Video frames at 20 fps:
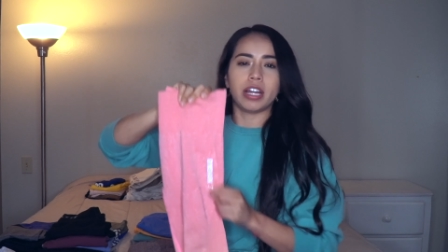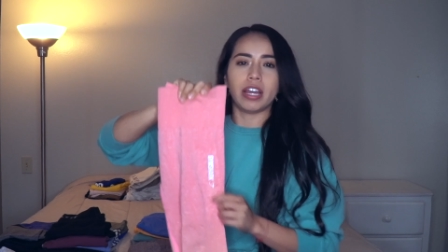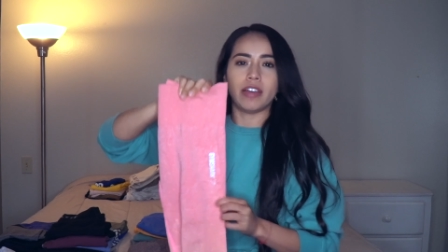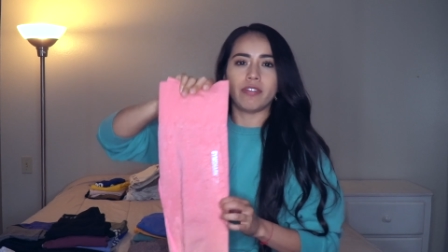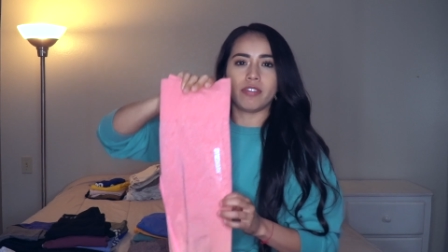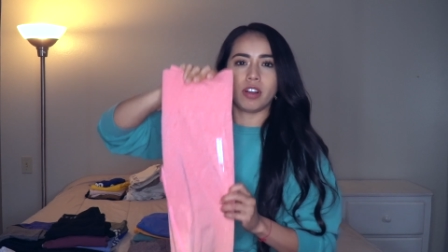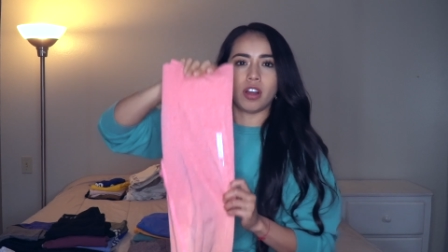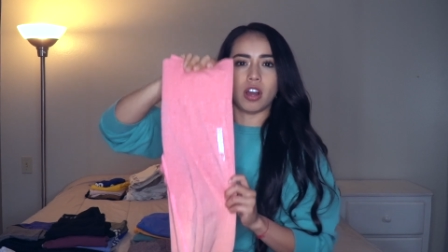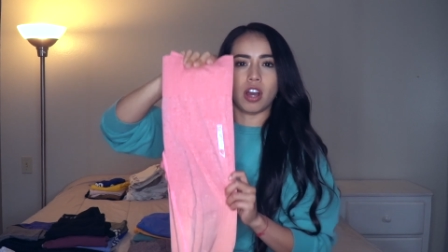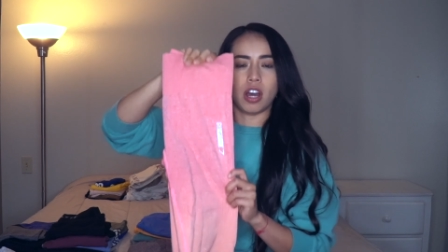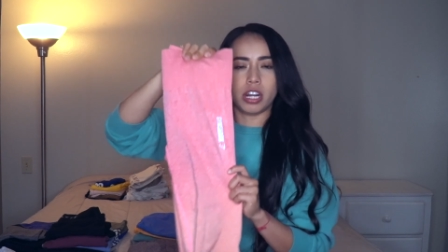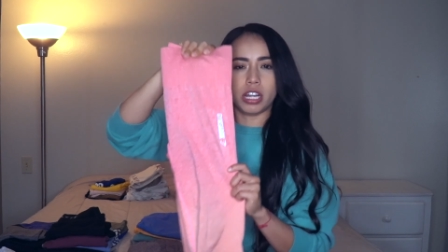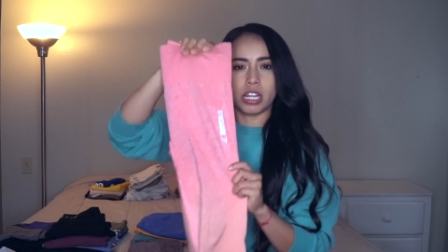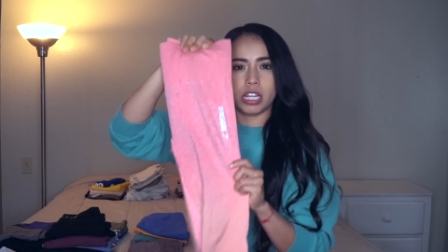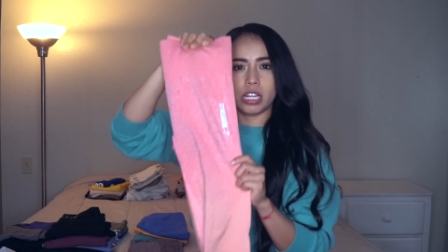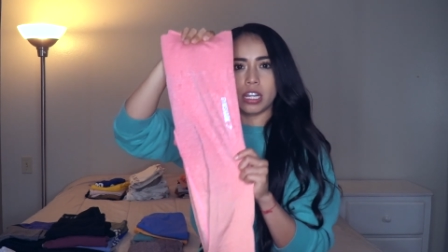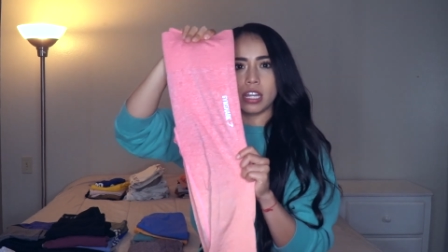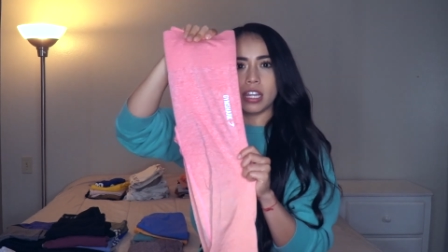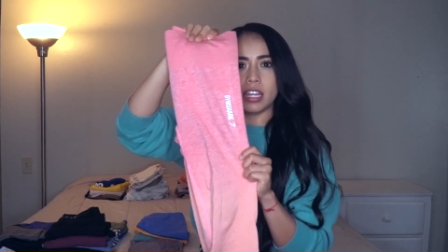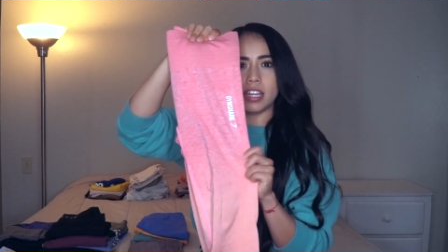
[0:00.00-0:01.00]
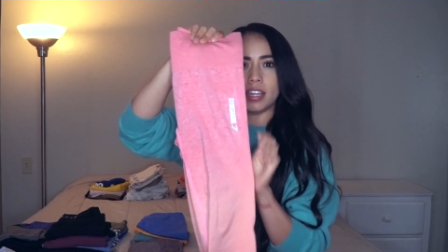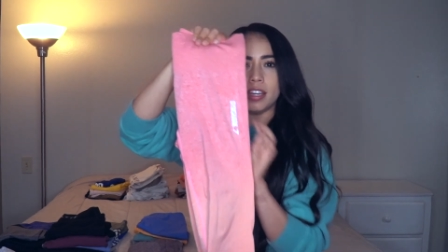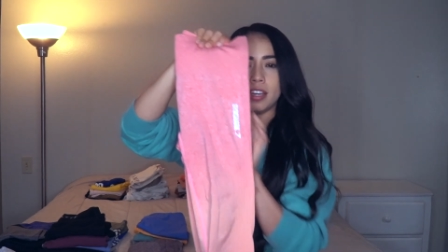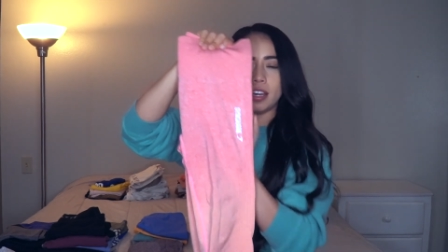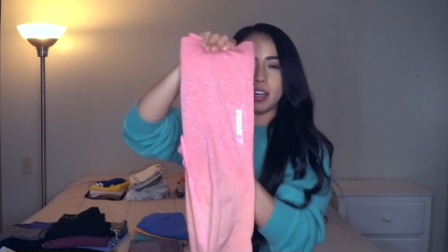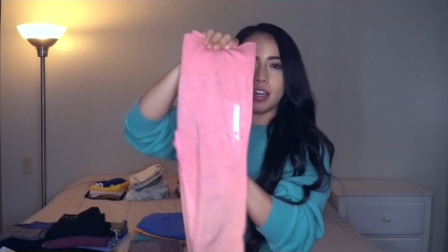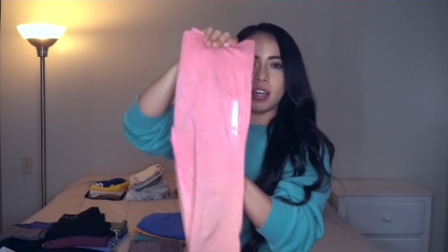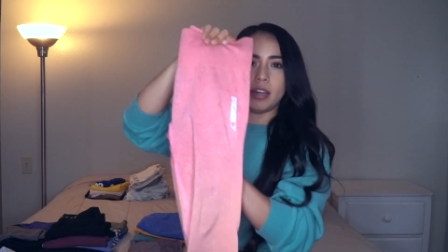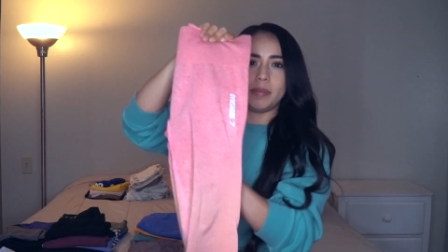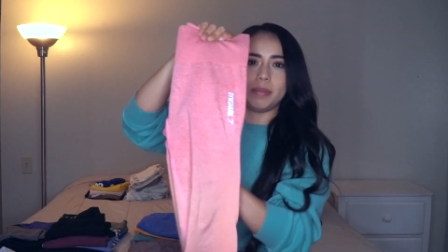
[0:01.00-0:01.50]
have gotten.
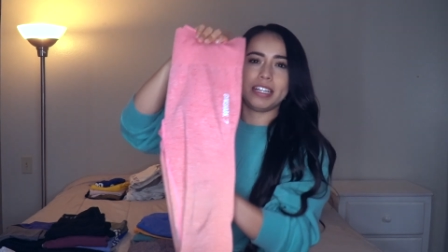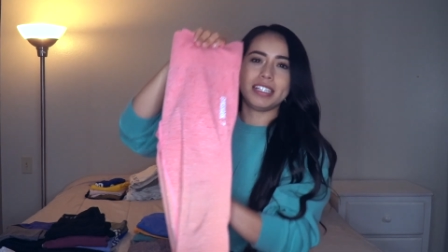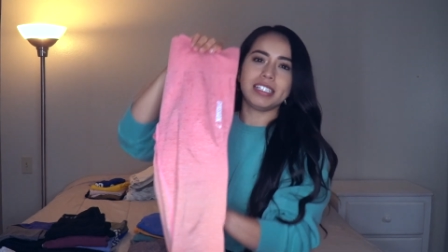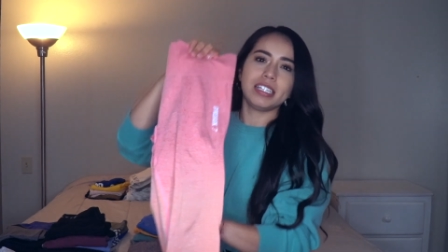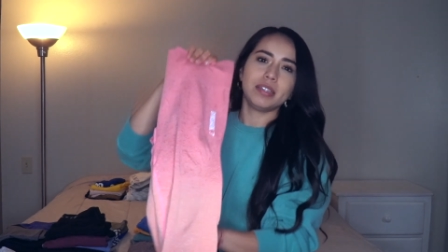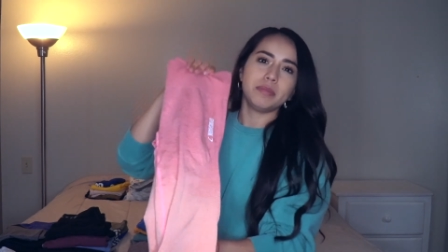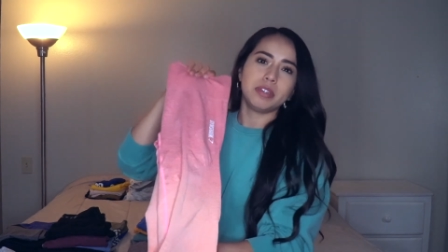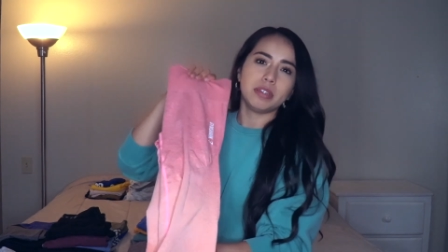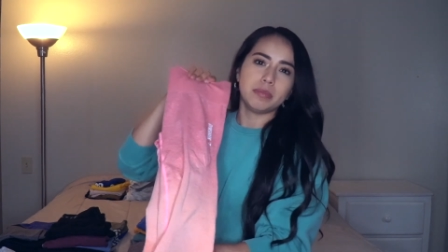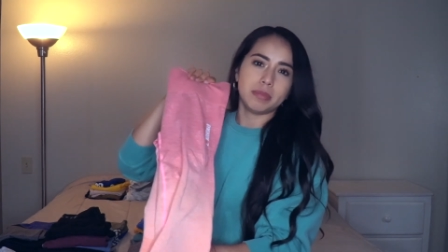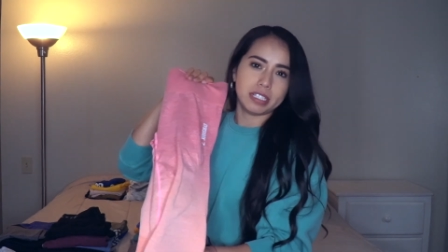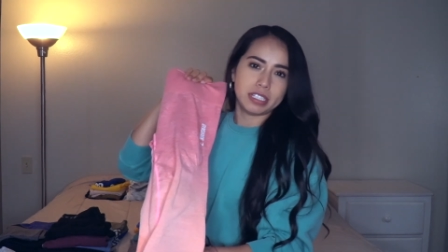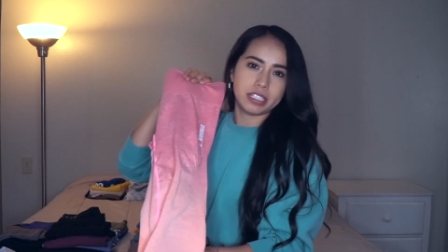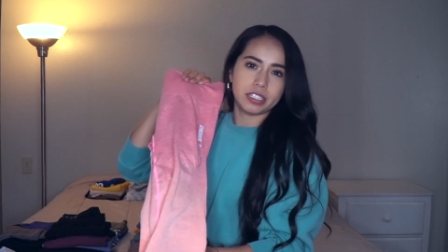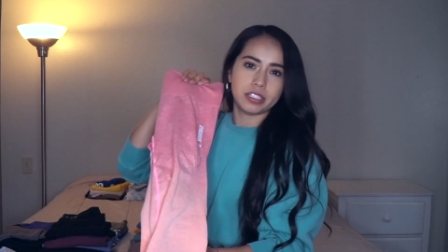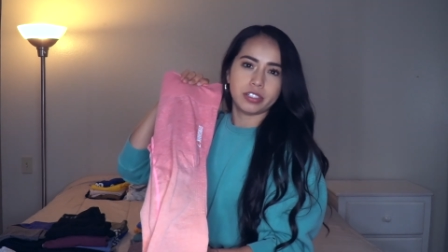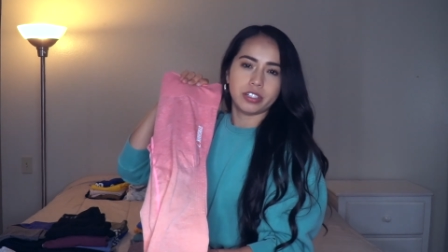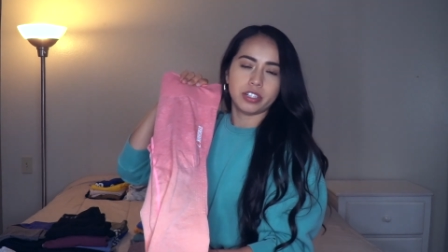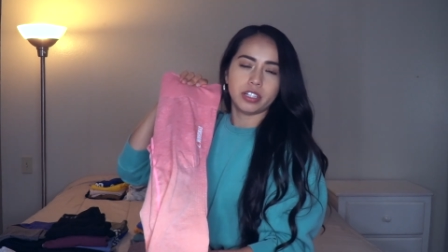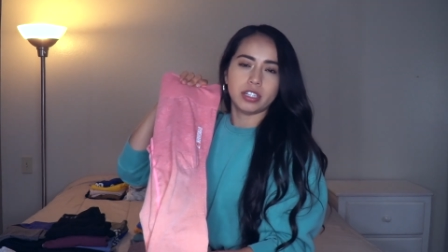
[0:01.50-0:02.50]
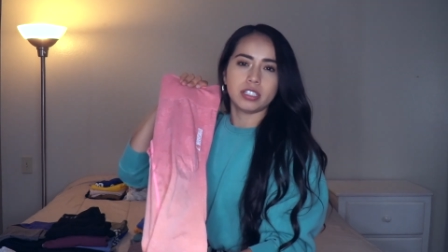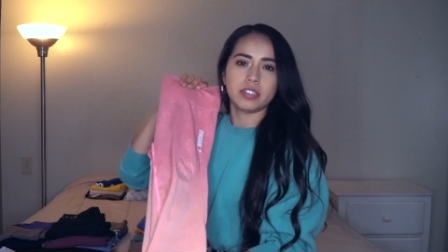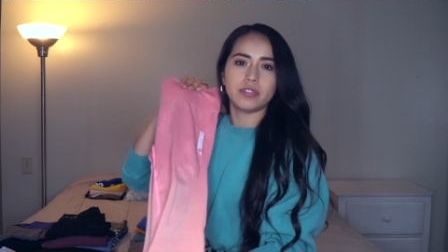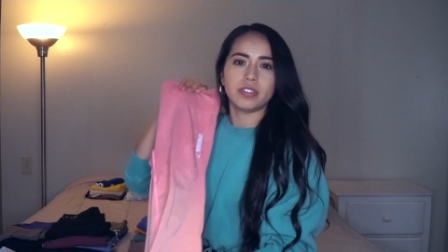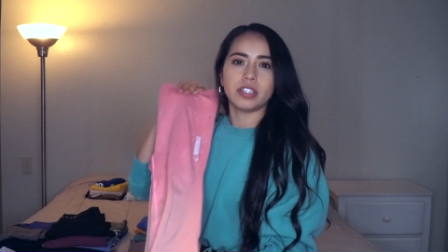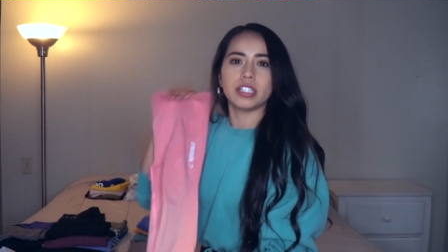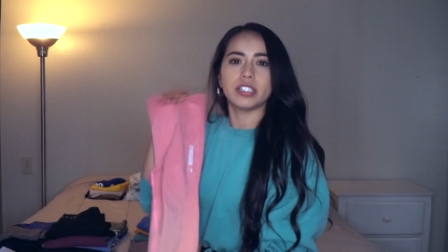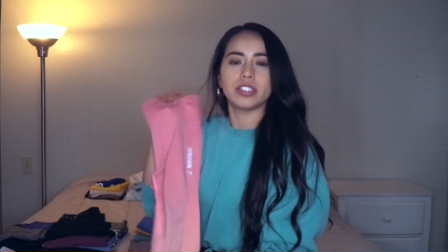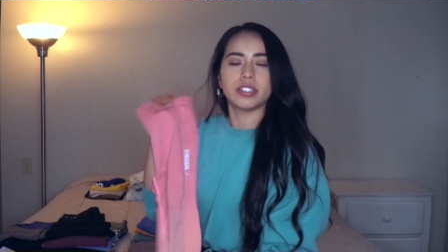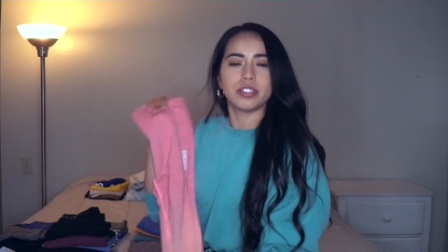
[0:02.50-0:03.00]
Um, and I say me and my sister because if you
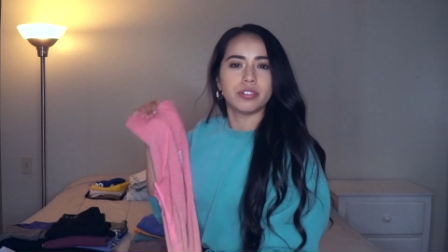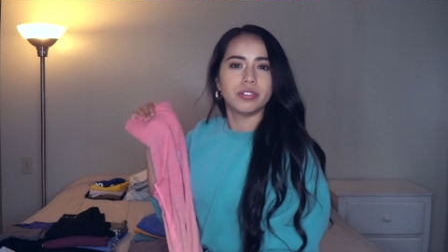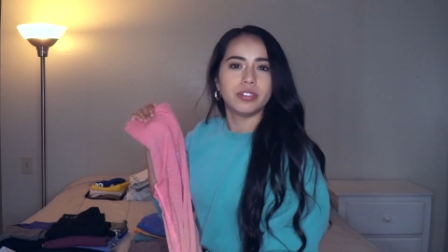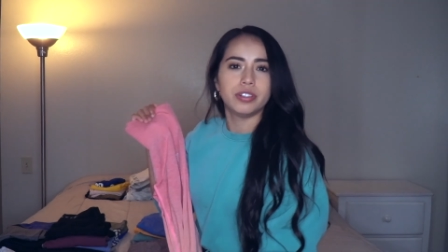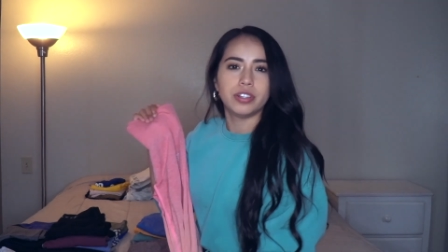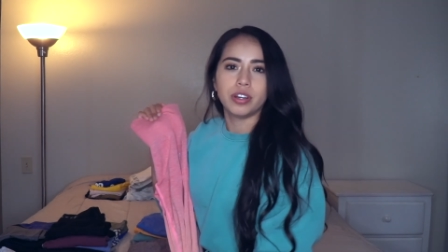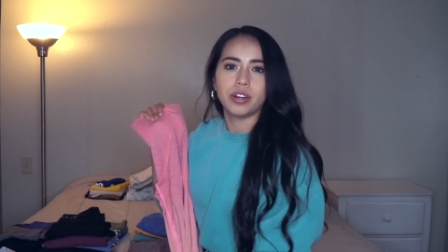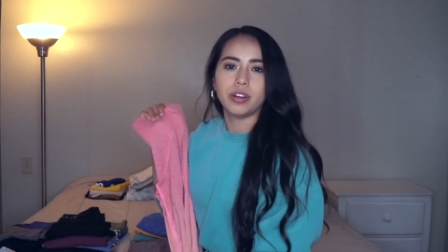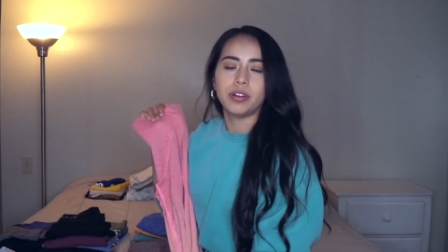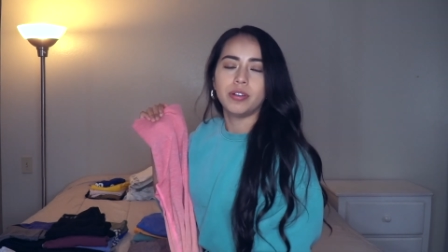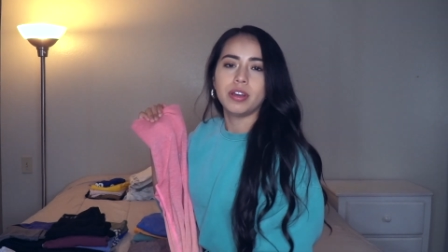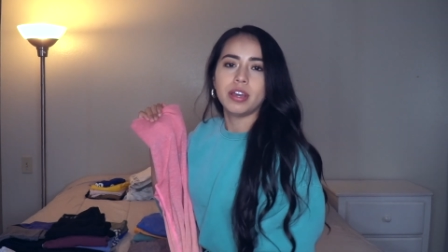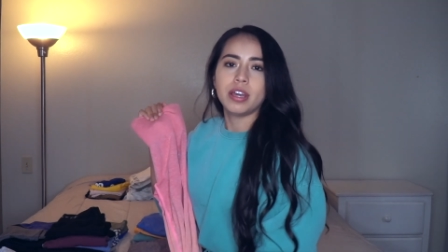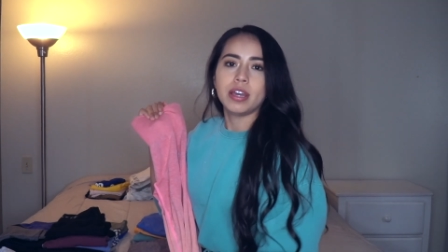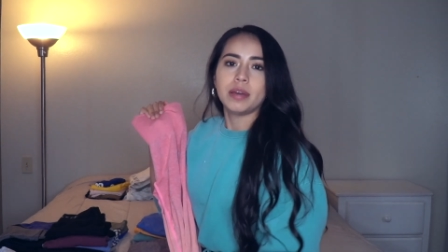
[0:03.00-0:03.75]
guys don't know,